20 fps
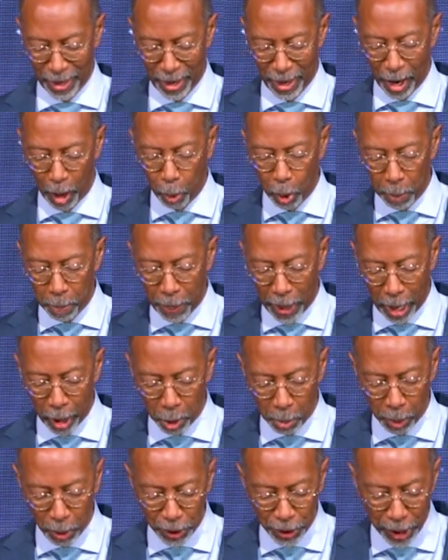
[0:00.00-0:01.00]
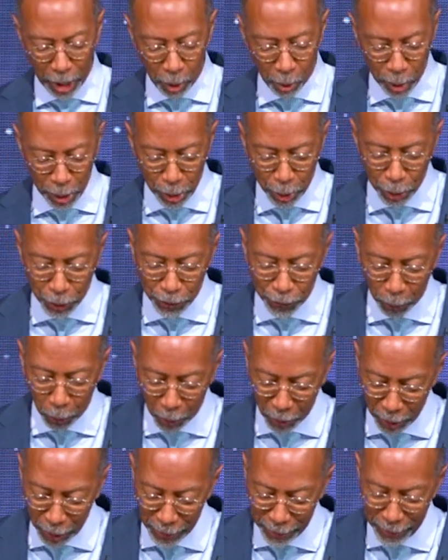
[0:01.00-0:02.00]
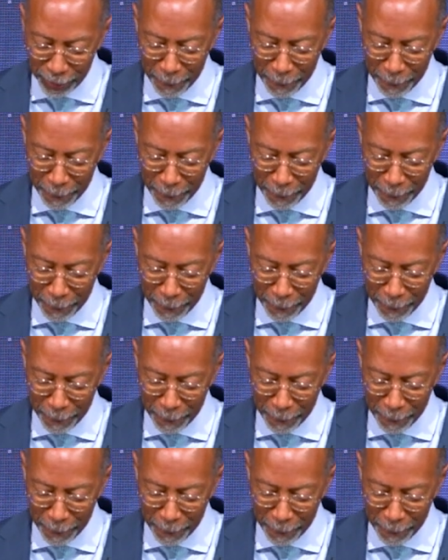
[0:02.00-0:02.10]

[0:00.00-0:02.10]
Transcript: Or what parable shall we use for it?